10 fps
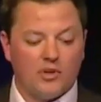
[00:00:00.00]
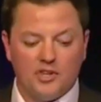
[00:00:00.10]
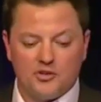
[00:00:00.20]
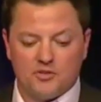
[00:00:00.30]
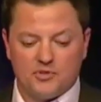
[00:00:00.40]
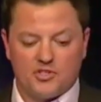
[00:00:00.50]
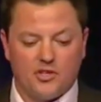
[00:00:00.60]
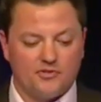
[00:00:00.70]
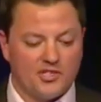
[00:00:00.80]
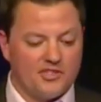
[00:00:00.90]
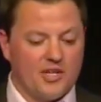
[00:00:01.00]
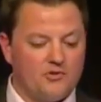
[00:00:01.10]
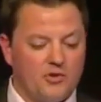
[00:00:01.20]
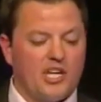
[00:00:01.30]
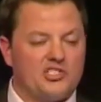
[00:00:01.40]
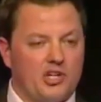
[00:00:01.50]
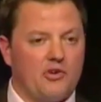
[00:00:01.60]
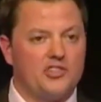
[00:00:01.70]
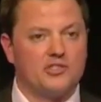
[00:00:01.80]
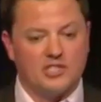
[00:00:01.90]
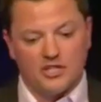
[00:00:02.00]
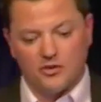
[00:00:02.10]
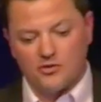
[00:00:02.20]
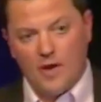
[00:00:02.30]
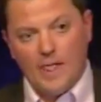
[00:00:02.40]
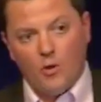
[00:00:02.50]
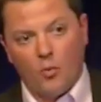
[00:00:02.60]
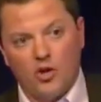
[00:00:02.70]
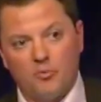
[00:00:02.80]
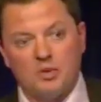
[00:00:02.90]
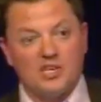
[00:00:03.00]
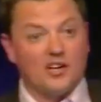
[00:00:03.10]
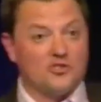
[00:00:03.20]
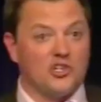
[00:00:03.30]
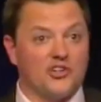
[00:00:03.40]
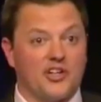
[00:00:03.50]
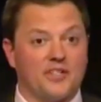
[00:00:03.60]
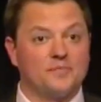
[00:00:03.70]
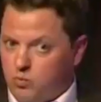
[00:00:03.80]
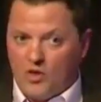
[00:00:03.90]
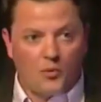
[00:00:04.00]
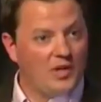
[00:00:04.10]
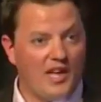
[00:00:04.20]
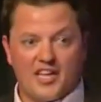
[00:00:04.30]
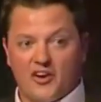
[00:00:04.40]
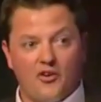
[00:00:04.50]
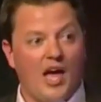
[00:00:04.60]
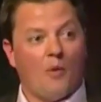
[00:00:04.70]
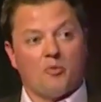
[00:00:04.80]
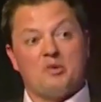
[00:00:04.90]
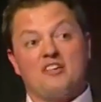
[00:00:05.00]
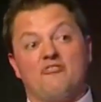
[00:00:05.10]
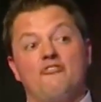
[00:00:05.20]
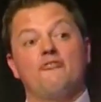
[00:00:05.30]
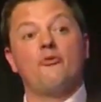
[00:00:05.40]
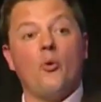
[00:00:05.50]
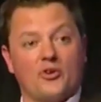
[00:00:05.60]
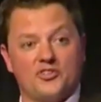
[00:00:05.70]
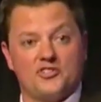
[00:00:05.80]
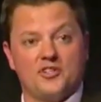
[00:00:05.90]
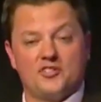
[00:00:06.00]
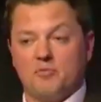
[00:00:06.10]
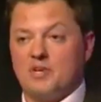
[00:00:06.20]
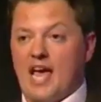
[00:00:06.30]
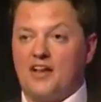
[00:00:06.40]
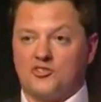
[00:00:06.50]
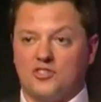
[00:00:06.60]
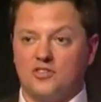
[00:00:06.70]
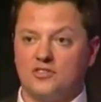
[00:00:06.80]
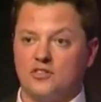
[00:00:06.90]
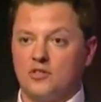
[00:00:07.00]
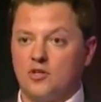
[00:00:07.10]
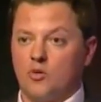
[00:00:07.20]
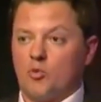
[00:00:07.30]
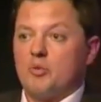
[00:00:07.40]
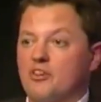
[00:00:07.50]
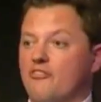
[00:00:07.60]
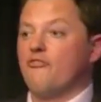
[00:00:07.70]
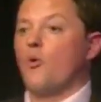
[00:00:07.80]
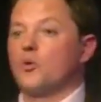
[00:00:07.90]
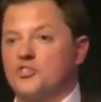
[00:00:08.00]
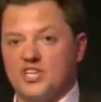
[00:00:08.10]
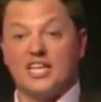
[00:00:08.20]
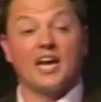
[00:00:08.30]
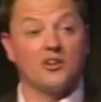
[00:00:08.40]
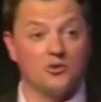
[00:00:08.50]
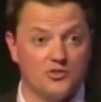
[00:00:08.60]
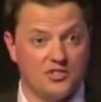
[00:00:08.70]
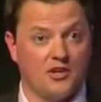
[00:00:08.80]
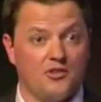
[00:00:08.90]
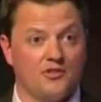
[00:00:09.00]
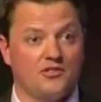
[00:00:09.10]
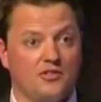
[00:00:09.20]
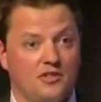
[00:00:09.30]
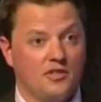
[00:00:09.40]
one leadership skill of successful next generation leaders will be agility. Whether we like it or not, we're being forced to be agile. We're being forced to gain new skills.